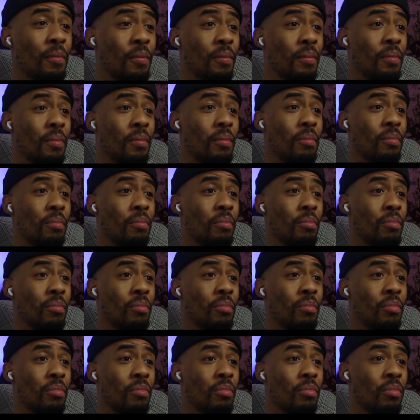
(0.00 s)

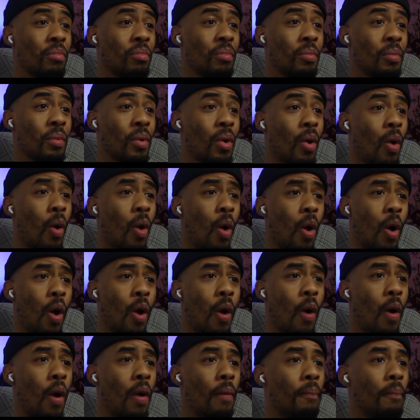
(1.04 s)
(silence)